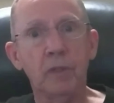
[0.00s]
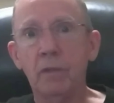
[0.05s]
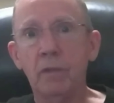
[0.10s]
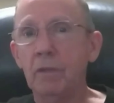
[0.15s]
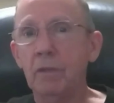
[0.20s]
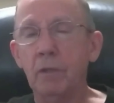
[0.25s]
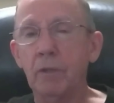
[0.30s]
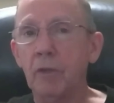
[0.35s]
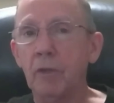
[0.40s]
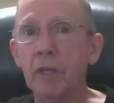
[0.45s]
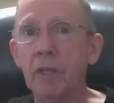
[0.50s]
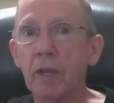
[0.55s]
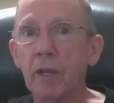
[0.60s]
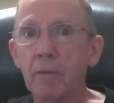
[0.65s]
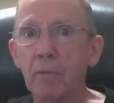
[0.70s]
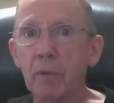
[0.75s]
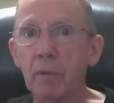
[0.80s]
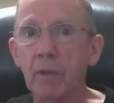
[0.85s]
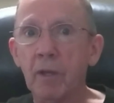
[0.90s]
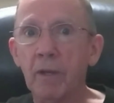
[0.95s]
do they not
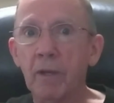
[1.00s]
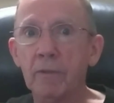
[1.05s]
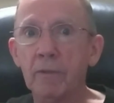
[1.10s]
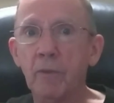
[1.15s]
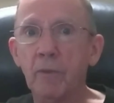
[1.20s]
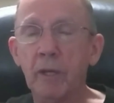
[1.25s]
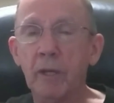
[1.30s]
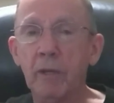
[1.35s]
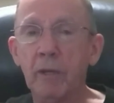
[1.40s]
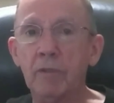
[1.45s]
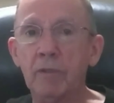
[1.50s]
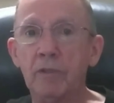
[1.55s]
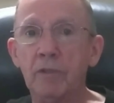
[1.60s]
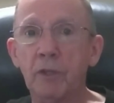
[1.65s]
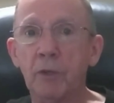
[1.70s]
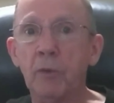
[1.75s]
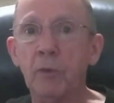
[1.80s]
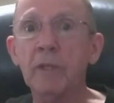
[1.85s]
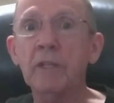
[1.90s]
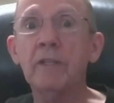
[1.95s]
realize what I was
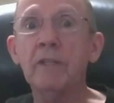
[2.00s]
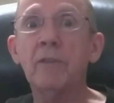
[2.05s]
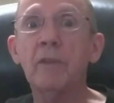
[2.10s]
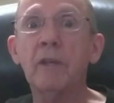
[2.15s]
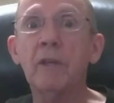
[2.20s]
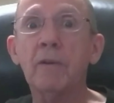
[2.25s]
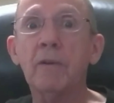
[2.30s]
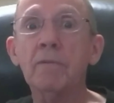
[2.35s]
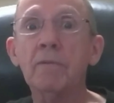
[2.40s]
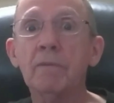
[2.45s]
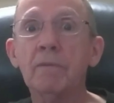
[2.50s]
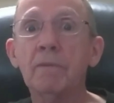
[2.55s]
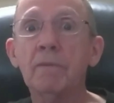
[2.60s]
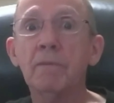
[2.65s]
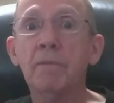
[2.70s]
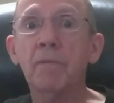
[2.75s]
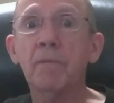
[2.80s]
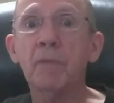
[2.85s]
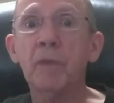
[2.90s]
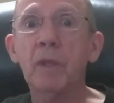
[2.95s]
doing in there?
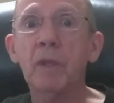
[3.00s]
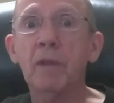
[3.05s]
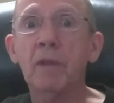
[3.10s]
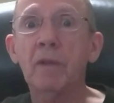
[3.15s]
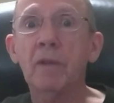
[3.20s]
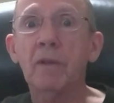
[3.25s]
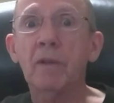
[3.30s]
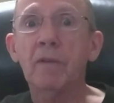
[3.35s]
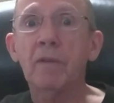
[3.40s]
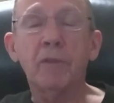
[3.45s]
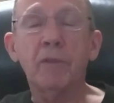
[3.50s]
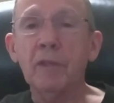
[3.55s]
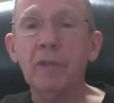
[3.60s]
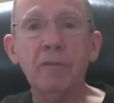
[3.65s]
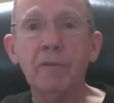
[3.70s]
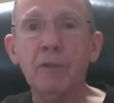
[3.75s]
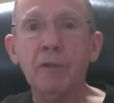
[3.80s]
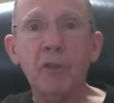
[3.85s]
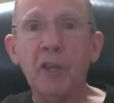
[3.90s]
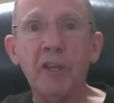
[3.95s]

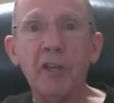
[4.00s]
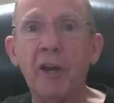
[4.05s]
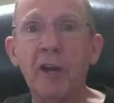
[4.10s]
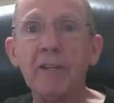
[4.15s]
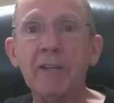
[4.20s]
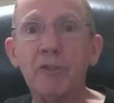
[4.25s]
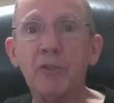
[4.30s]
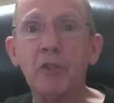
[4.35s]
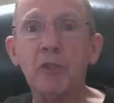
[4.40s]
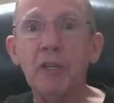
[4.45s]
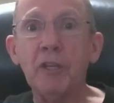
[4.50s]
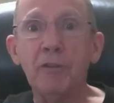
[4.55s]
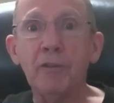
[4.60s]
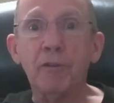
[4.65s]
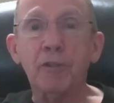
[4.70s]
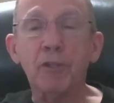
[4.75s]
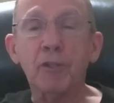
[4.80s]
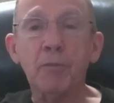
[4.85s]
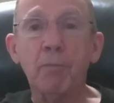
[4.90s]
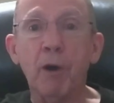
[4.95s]
Do they not see
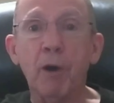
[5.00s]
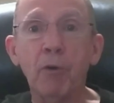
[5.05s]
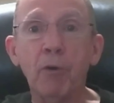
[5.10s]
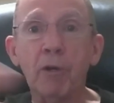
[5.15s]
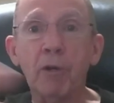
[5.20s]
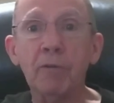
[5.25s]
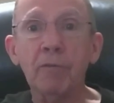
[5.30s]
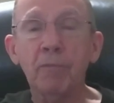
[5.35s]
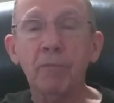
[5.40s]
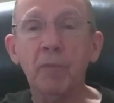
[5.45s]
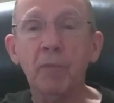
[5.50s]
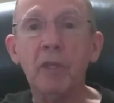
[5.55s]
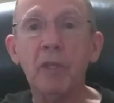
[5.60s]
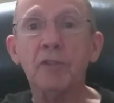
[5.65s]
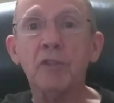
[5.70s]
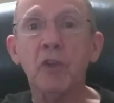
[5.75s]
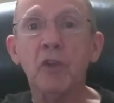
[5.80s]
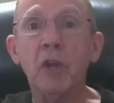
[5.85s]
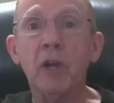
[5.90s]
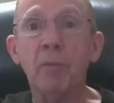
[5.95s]
the smoke
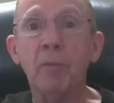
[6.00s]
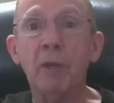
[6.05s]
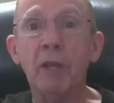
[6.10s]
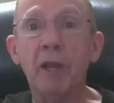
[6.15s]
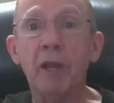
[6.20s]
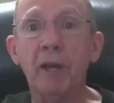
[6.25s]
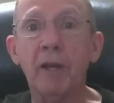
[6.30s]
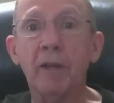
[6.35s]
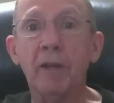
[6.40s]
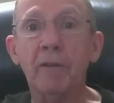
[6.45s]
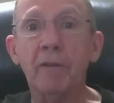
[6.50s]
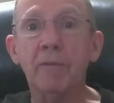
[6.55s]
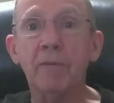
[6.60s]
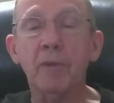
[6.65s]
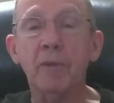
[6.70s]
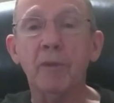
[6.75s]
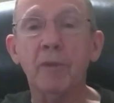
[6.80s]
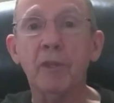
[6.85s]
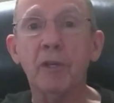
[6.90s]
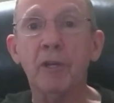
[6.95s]
that's coming out of
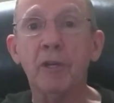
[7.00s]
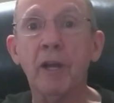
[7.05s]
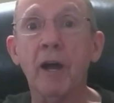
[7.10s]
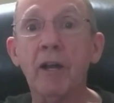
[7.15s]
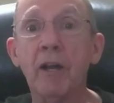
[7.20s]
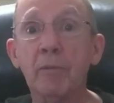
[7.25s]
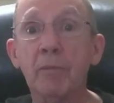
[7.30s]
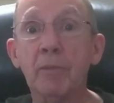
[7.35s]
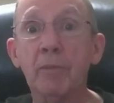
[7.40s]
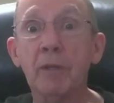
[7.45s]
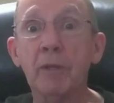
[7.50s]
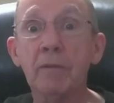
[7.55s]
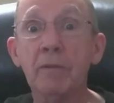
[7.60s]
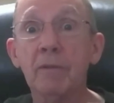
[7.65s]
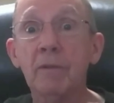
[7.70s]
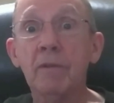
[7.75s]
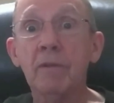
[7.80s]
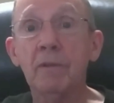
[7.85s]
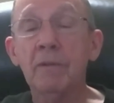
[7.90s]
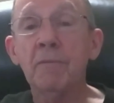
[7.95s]
the cockpit
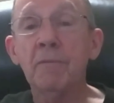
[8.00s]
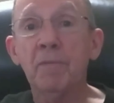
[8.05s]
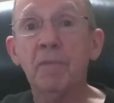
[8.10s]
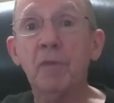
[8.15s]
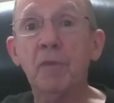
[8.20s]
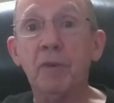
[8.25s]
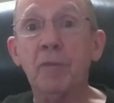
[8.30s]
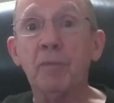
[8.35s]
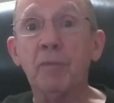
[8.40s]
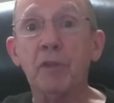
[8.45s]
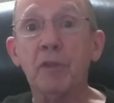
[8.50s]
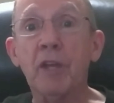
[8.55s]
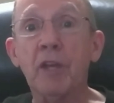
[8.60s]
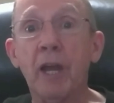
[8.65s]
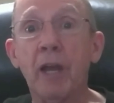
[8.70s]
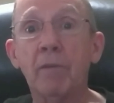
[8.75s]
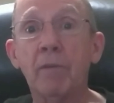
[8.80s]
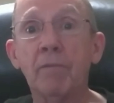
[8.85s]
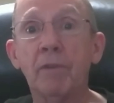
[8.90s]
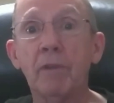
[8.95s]
from the
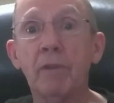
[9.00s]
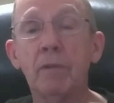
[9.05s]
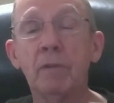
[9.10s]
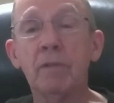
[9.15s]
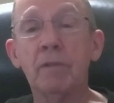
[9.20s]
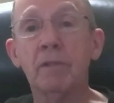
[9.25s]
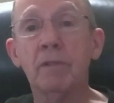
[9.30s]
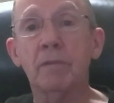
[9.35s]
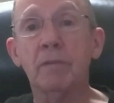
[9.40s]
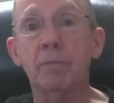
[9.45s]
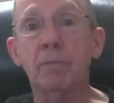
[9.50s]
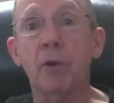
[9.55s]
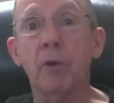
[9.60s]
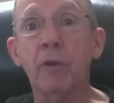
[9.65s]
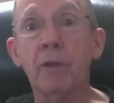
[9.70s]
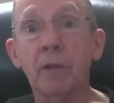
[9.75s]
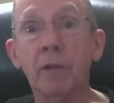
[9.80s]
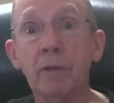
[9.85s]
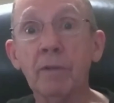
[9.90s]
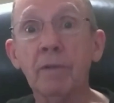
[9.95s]
time fuse that's
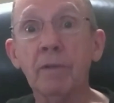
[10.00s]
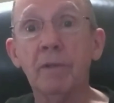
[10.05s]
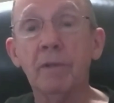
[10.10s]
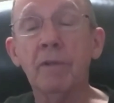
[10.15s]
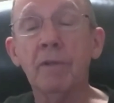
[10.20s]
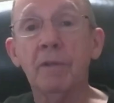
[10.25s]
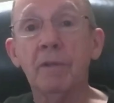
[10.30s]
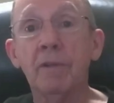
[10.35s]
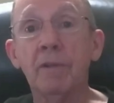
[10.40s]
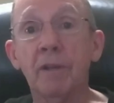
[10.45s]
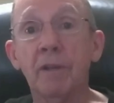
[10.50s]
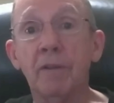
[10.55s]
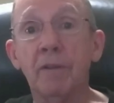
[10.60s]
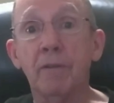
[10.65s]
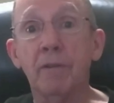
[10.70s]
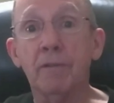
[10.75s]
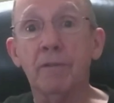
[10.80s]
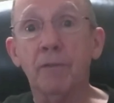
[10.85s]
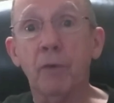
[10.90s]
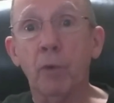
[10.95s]
burning? And
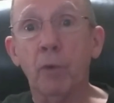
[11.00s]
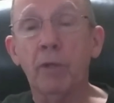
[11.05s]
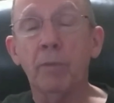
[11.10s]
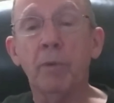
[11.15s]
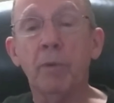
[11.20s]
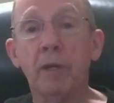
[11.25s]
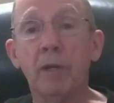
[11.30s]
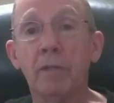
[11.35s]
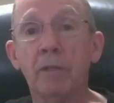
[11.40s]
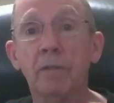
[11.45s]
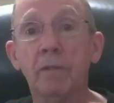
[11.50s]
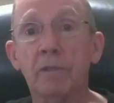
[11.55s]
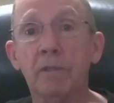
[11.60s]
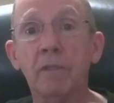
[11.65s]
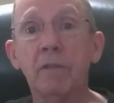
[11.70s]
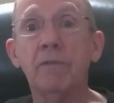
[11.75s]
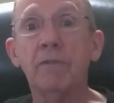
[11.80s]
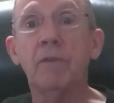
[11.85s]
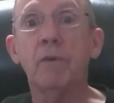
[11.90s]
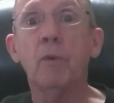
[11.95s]
there's 40 pounds of
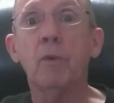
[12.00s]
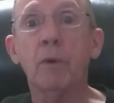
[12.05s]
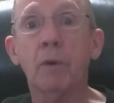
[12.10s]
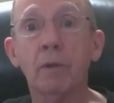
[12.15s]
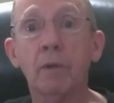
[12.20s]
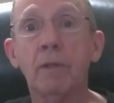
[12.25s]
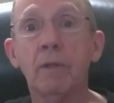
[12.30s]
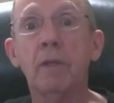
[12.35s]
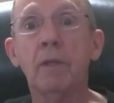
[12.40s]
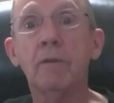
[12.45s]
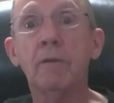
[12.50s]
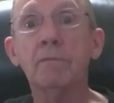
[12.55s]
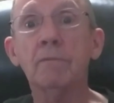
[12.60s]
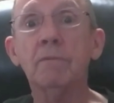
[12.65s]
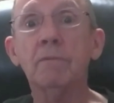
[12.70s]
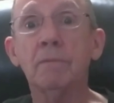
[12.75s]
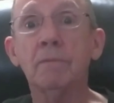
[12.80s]
C4 in there.